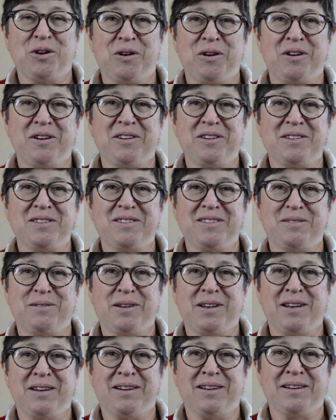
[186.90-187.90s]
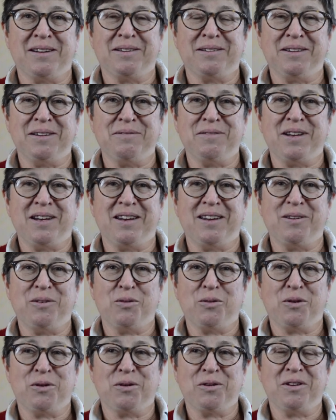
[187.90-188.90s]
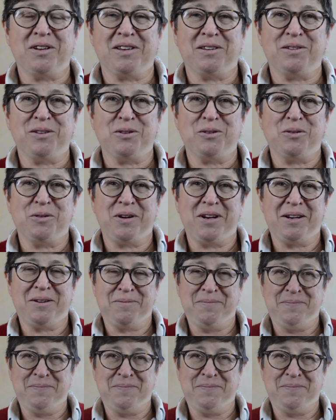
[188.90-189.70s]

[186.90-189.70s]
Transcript: artist living in rural Illinois.